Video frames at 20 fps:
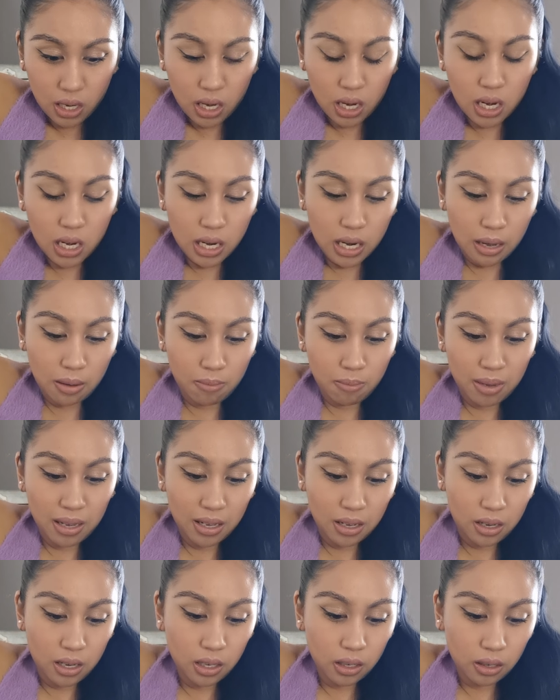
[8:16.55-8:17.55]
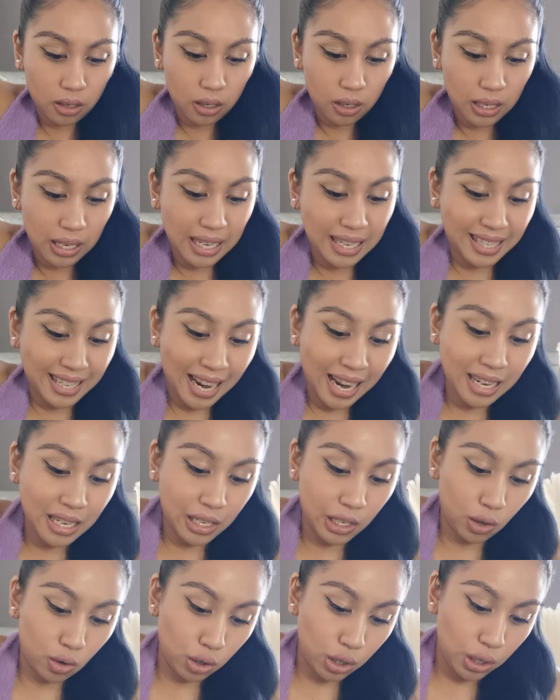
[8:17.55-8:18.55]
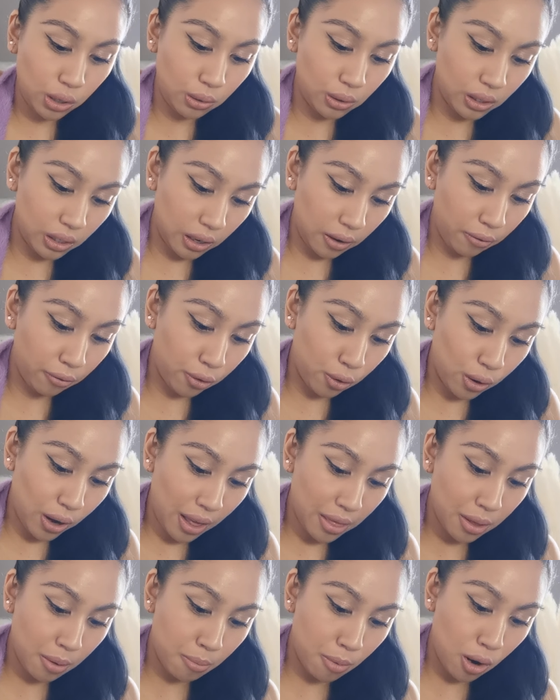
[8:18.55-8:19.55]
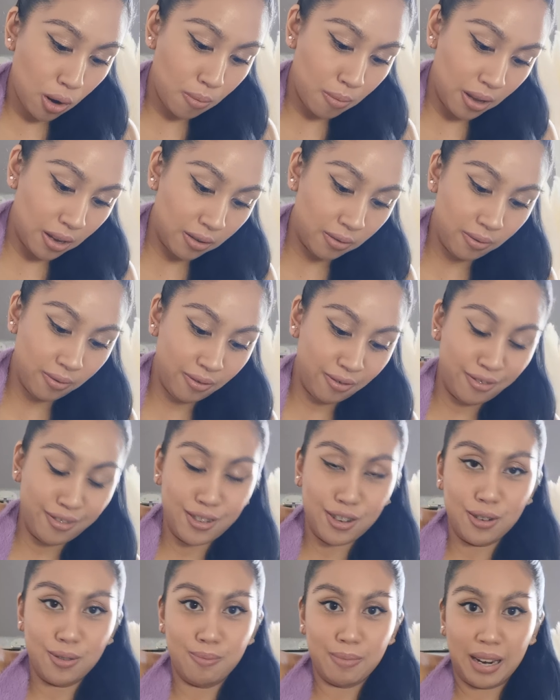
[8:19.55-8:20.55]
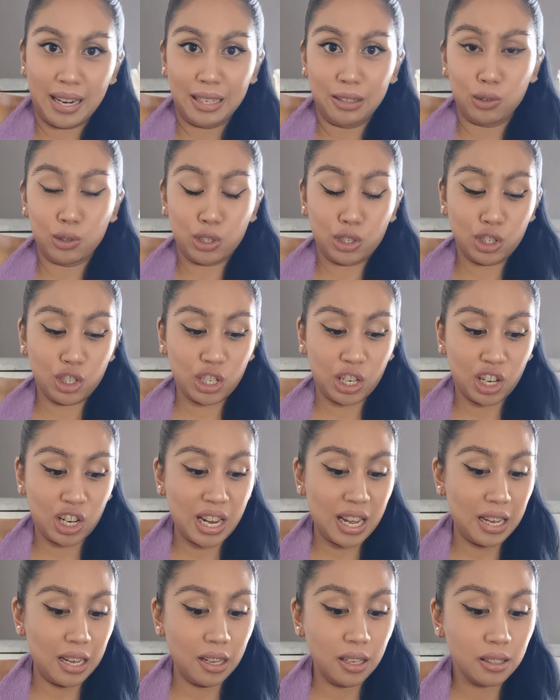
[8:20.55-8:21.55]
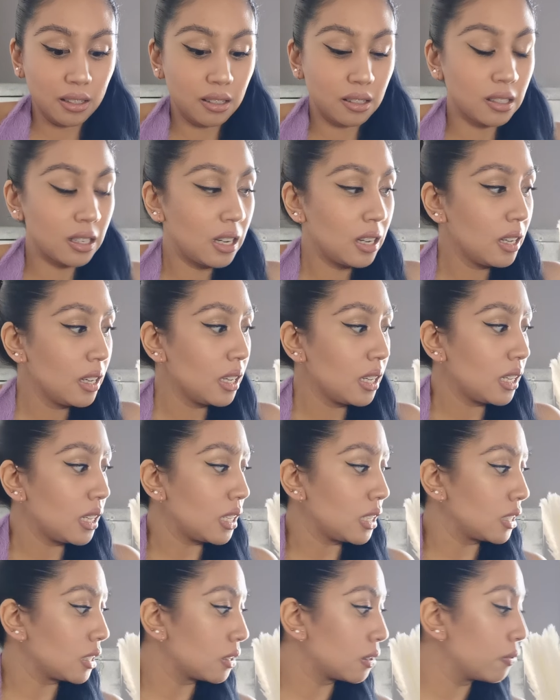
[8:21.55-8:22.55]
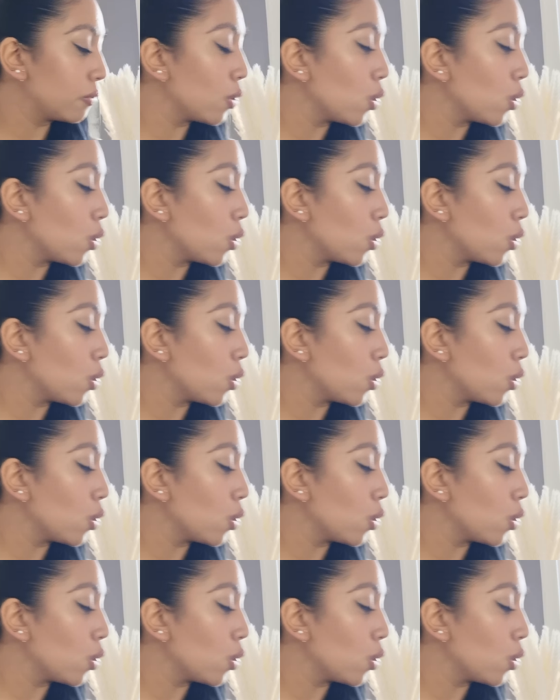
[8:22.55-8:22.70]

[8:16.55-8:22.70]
I'm intending on using it for at the moment. For my little test is